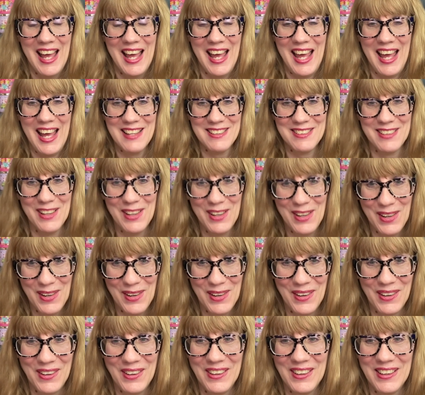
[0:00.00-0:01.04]
as a
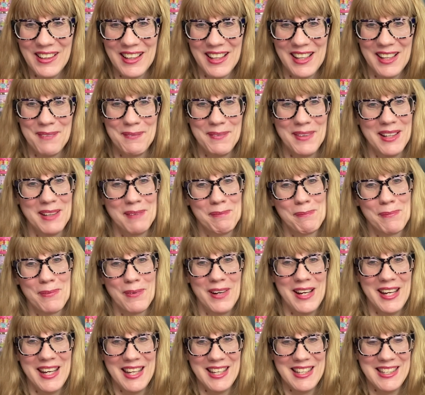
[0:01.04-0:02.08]
whole, and I'm going to
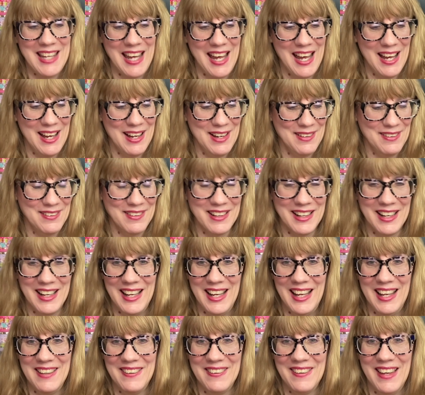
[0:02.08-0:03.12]
break it down.
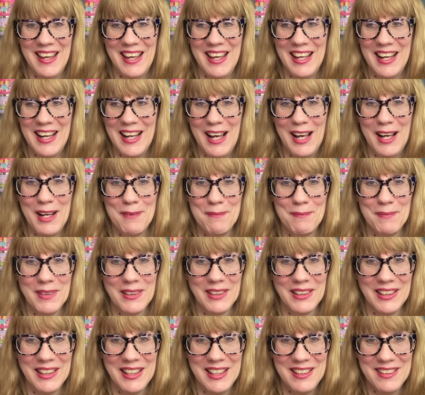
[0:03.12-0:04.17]
And then um,
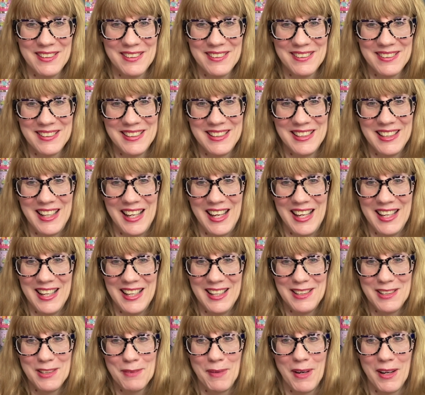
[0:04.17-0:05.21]
later
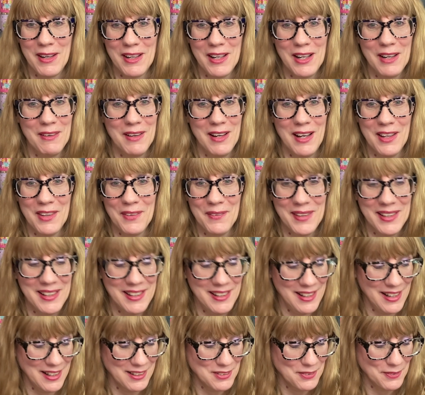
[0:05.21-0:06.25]
today, tomorrow, all the way
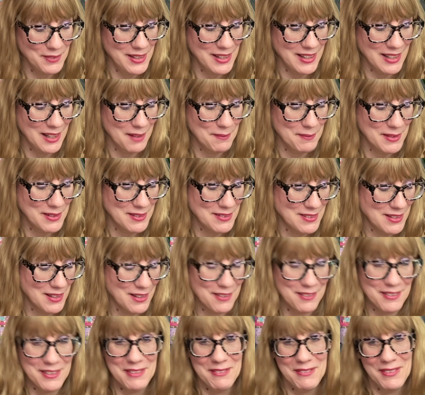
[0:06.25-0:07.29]
into next week, I'm going to
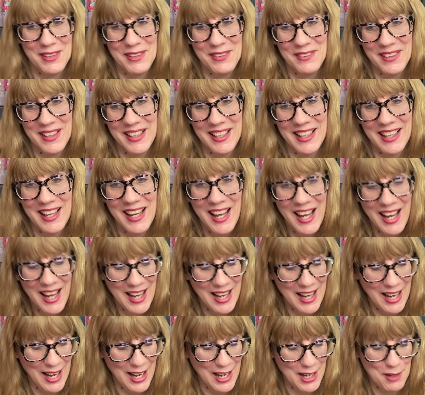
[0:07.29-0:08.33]
start reviewing
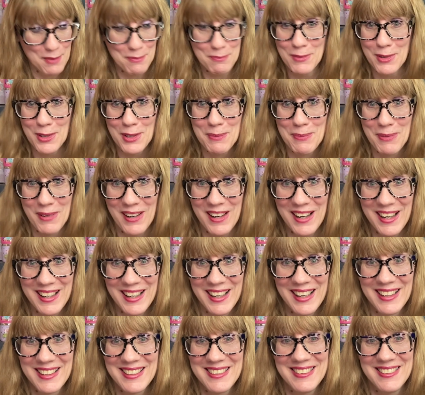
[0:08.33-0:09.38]
uh, more
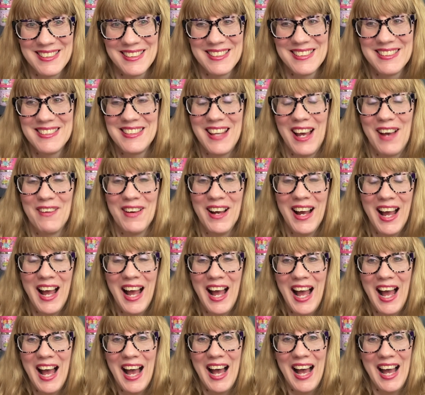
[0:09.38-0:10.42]
products. So
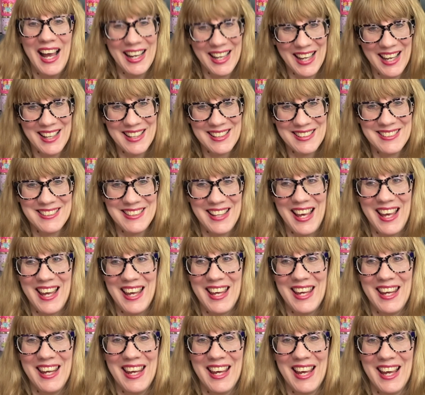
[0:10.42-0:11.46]
I got to
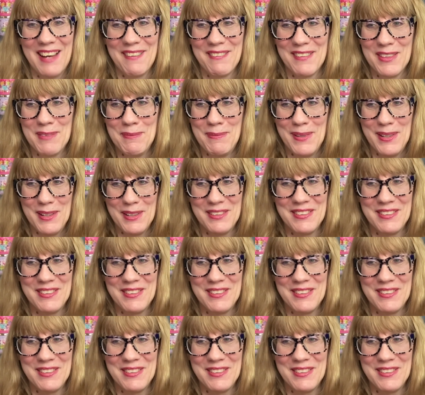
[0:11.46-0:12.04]
say, I'm going to put a